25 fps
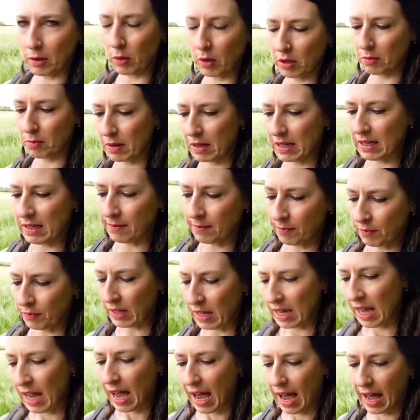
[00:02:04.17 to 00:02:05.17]
with me
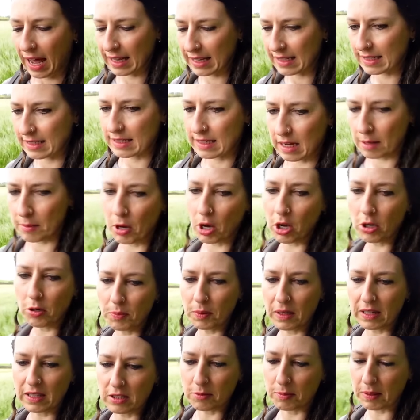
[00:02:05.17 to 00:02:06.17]
and I'm
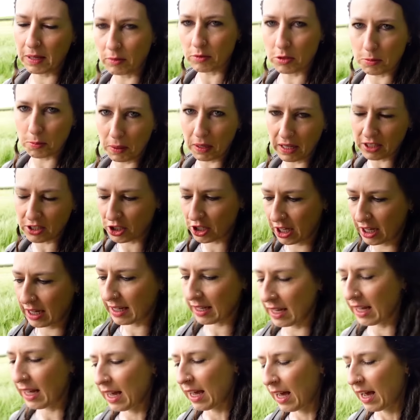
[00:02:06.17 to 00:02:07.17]
hoping to be able to pitch it,
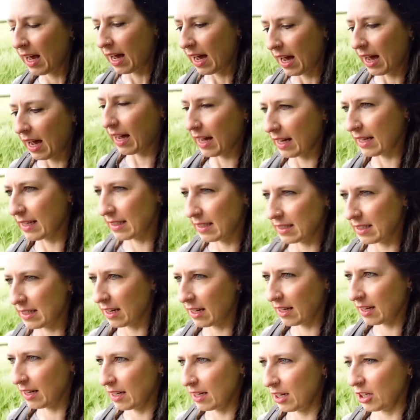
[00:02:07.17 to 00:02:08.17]
and
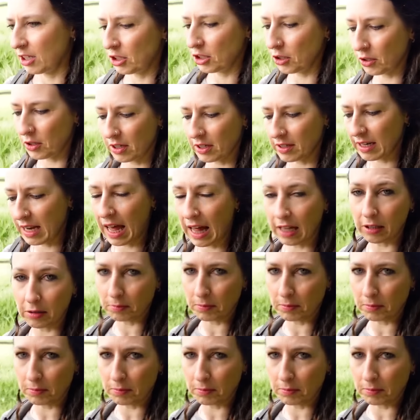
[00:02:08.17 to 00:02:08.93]
you can help